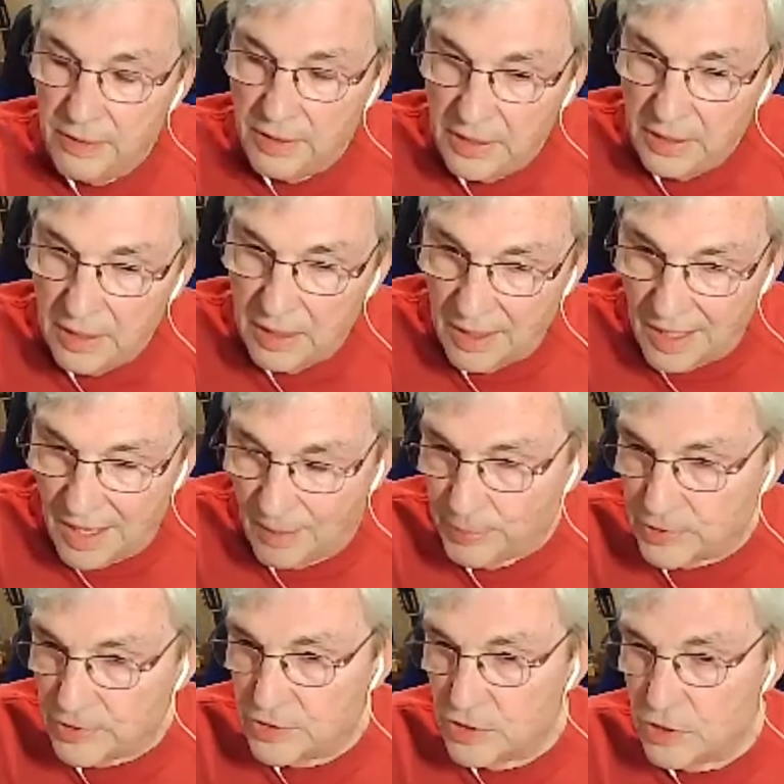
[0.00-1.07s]
But
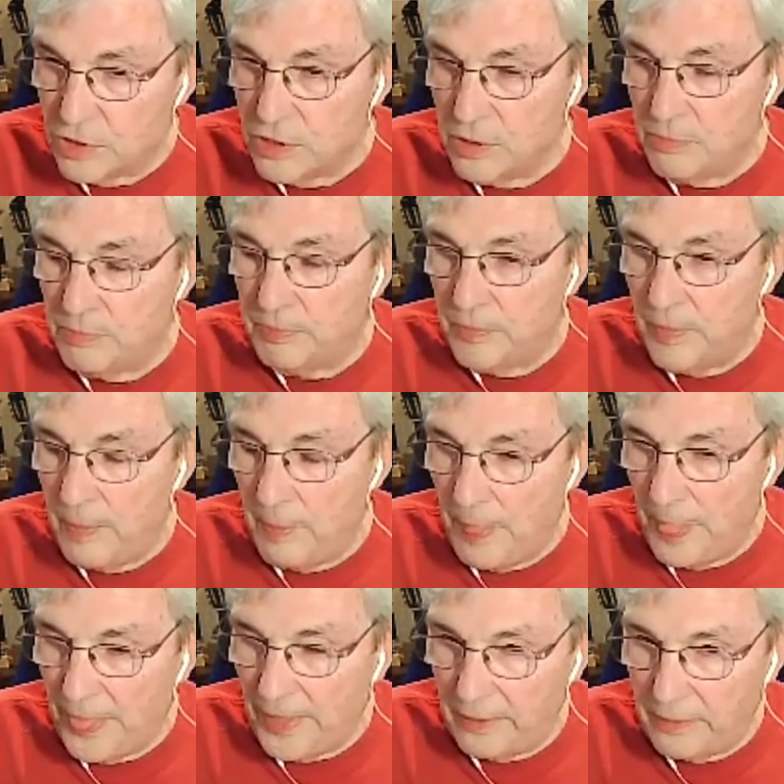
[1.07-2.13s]
the Republicans are
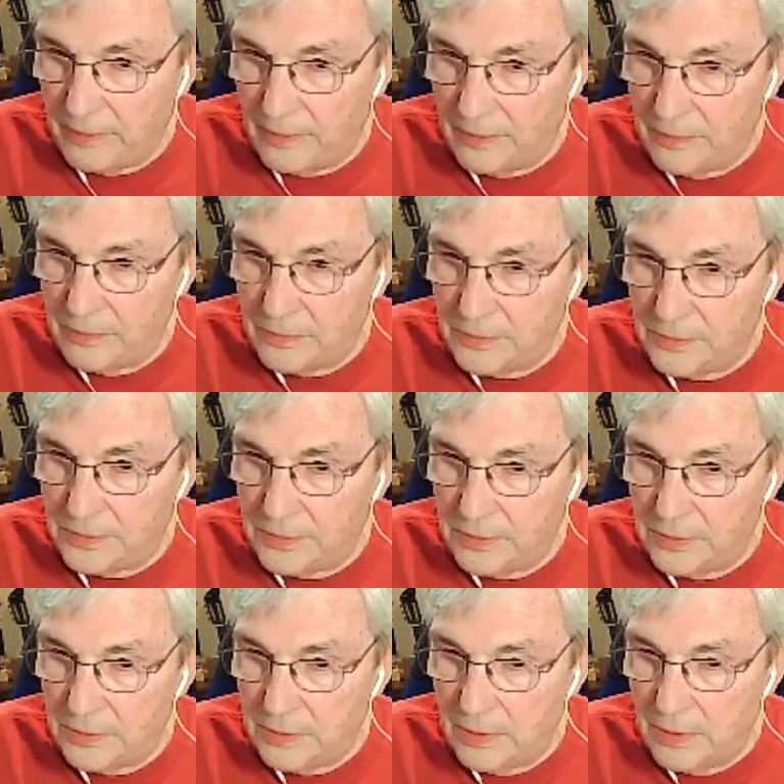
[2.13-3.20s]
not saints. Let's
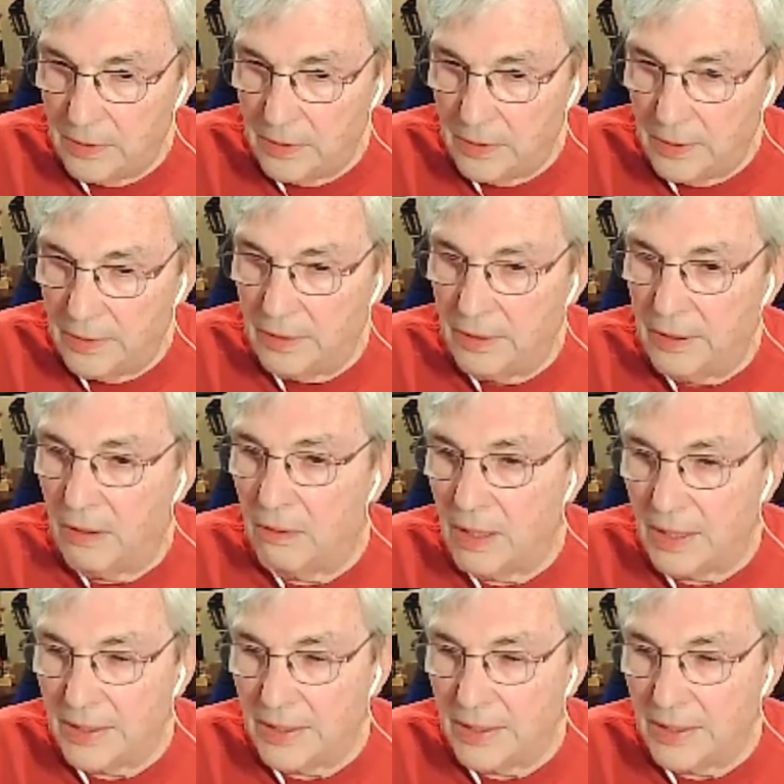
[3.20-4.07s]
just call it what it is.